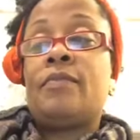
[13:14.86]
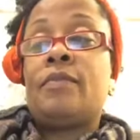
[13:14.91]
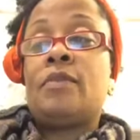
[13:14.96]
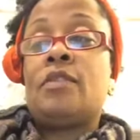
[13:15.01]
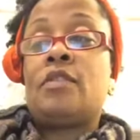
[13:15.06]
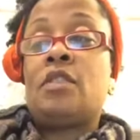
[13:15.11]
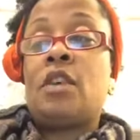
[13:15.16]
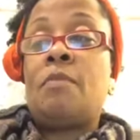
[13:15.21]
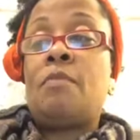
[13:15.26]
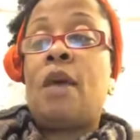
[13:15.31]

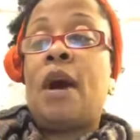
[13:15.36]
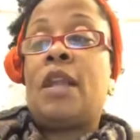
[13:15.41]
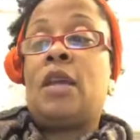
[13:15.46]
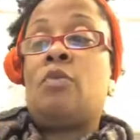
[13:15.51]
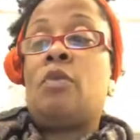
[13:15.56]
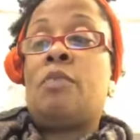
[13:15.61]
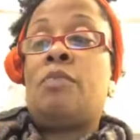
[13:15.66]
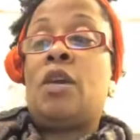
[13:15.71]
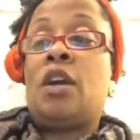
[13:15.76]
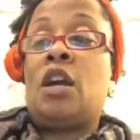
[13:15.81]
Somebody
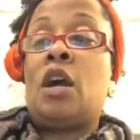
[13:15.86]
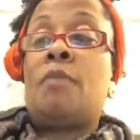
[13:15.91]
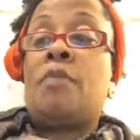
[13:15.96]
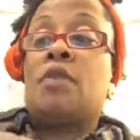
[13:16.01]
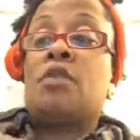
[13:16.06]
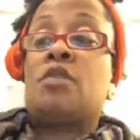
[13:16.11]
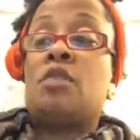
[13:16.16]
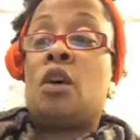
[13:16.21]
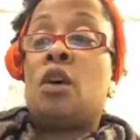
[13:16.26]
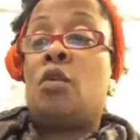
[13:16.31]
would pick up a
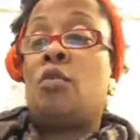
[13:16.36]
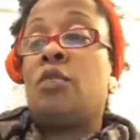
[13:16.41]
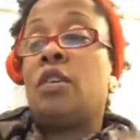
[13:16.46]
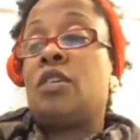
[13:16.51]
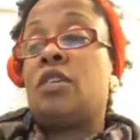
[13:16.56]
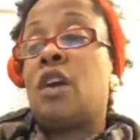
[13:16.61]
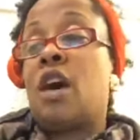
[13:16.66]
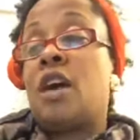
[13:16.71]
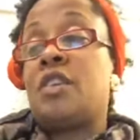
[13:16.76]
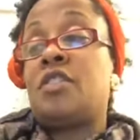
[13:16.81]
stone
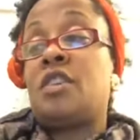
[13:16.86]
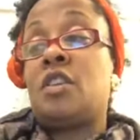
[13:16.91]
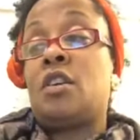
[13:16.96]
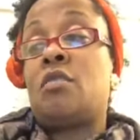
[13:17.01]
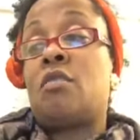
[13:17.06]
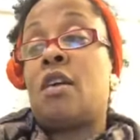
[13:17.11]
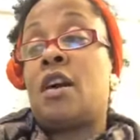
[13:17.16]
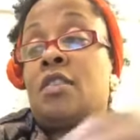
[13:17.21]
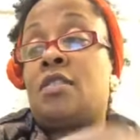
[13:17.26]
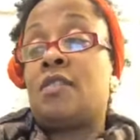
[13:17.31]
and toss it
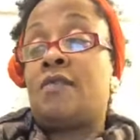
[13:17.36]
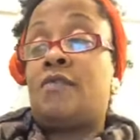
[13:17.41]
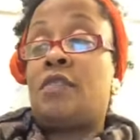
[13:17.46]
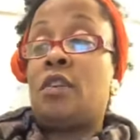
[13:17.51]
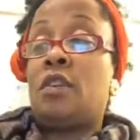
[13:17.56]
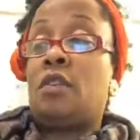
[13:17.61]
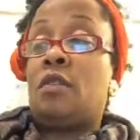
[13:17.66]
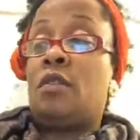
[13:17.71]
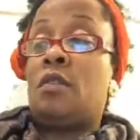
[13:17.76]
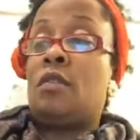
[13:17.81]
across the
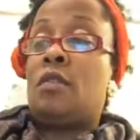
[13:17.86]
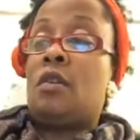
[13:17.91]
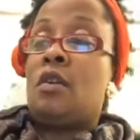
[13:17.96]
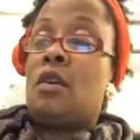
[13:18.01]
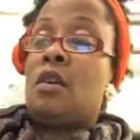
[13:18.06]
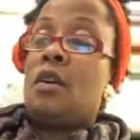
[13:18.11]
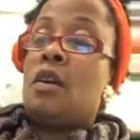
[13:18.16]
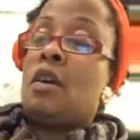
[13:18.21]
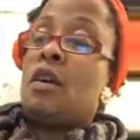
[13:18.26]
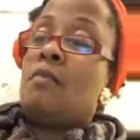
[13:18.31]
field.
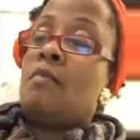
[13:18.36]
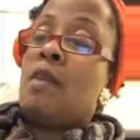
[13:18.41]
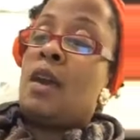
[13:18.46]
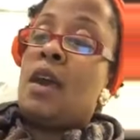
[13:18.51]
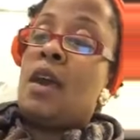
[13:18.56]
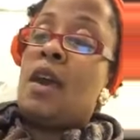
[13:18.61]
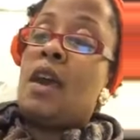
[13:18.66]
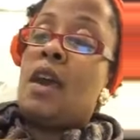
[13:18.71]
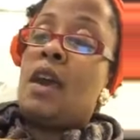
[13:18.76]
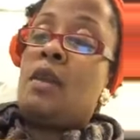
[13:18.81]

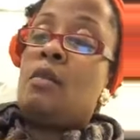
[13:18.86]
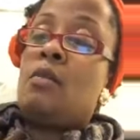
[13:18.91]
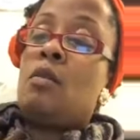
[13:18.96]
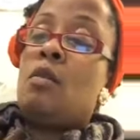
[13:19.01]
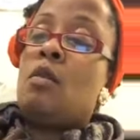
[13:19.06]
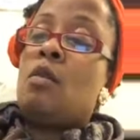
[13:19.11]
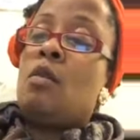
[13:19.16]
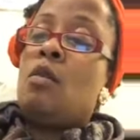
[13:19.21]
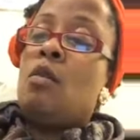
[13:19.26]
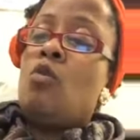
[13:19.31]
Man,
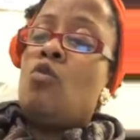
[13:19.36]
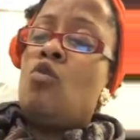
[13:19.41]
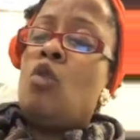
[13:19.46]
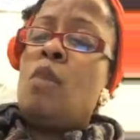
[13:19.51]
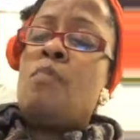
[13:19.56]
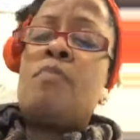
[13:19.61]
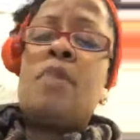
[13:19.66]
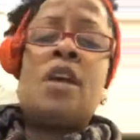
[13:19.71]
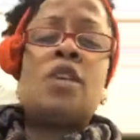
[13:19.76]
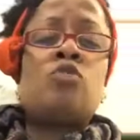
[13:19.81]

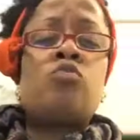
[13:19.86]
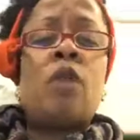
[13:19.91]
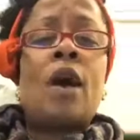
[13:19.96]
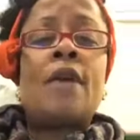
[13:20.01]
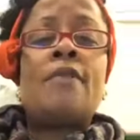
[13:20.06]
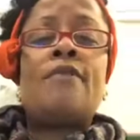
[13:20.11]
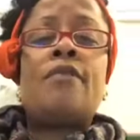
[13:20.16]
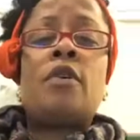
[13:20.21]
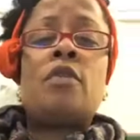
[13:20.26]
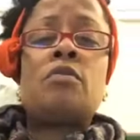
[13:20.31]
what makes
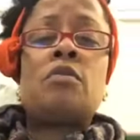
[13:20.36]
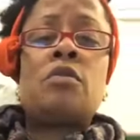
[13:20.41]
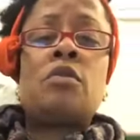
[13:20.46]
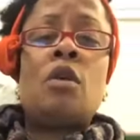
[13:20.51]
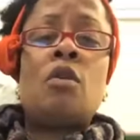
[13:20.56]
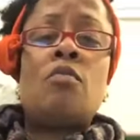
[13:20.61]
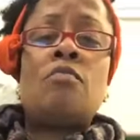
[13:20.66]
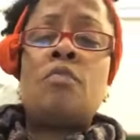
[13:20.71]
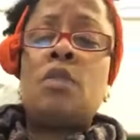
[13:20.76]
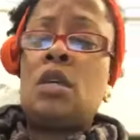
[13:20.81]
white folks
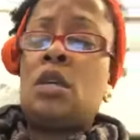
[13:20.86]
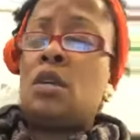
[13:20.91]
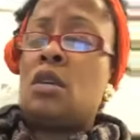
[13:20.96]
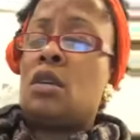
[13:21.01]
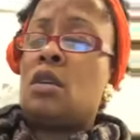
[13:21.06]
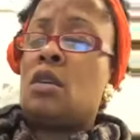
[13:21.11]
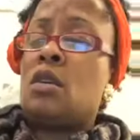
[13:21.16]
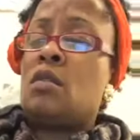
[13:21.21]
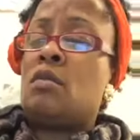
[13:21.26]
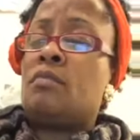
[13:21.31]
so
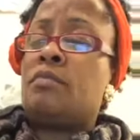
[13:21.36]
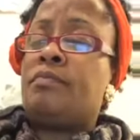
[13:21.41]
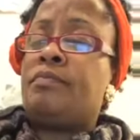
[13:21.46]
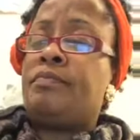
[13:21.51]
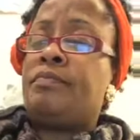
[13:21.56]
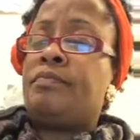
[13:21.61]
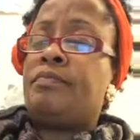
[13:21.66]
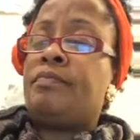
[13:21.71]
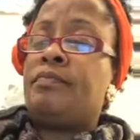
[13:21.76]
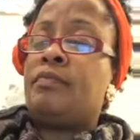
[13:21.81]
mean?
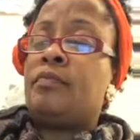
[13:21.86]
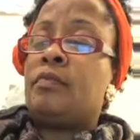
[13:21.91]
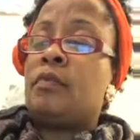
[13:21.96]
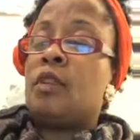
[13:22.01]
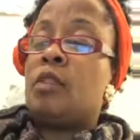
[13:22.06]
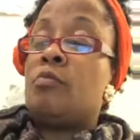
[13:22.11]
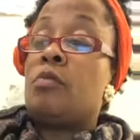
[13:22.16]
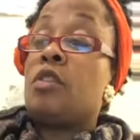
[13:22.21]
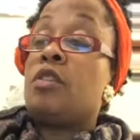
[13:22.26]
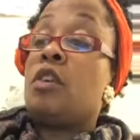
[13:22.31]

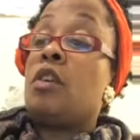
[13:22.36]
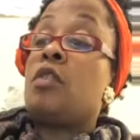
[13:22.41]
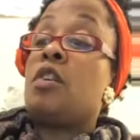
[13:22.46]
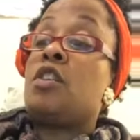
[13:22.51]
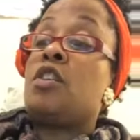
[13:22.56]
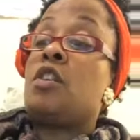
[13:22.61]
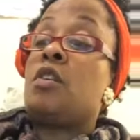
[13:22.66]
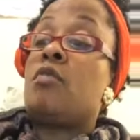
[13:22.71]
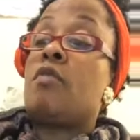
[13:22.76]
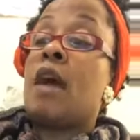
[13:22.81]
Returning
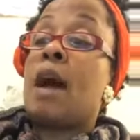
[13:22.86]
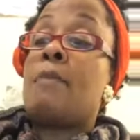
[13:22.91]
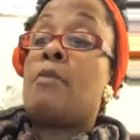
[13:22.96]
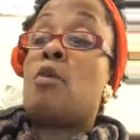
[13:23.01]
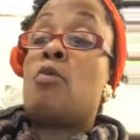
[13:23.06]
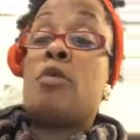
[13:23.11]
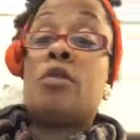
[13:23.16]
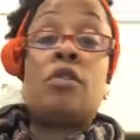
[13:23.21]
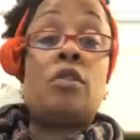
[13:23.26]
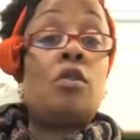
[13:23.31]
to
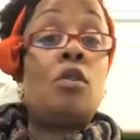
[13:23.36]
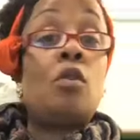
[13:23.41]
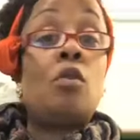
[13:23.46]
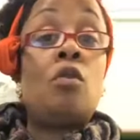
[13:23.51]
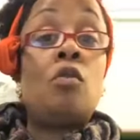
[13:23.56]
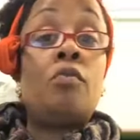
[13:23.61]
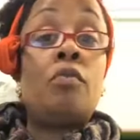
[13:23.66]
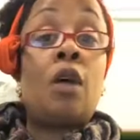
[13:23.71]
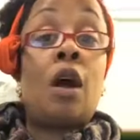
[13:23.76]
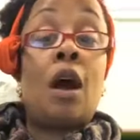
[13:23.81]
grapple with an
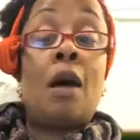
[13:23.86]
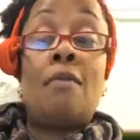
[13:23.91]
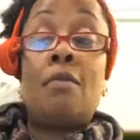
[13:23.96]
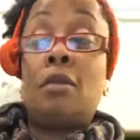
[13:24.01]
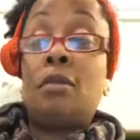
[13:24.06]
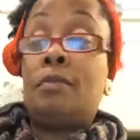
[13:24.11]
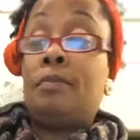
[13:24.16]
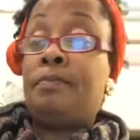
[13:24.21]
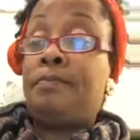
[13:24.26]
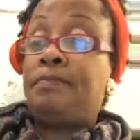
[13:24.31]
old
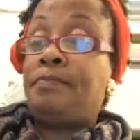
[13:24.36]
problem.